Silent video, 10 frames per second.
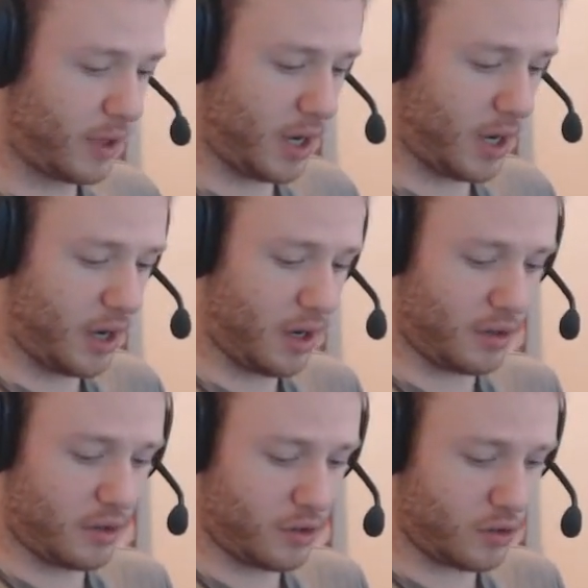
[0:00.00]

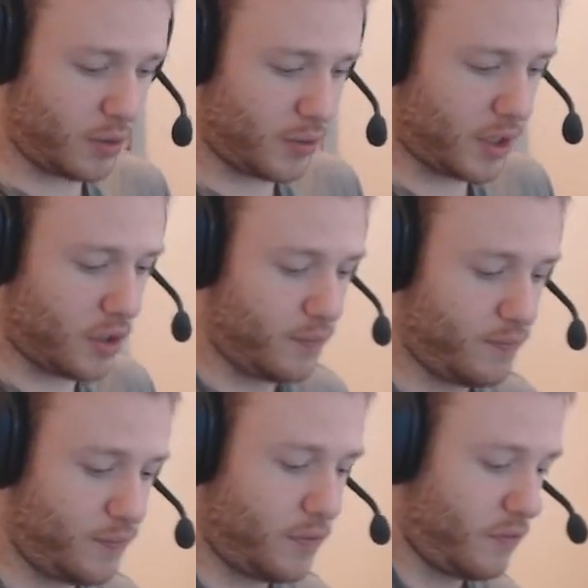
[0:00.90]
And so here we go.
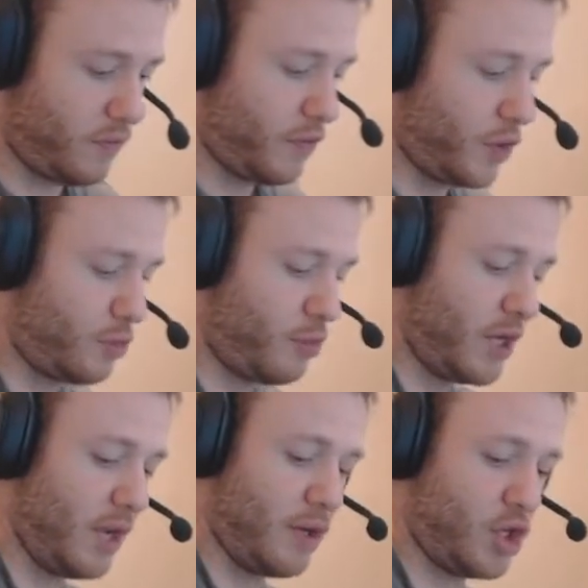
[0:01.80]
First
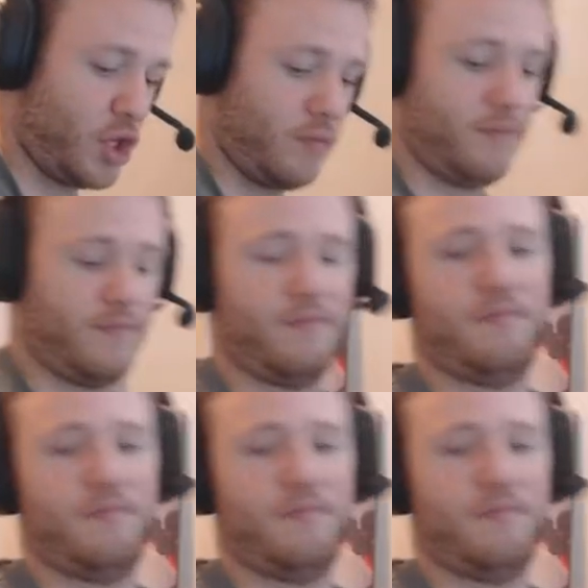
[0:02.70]
big image,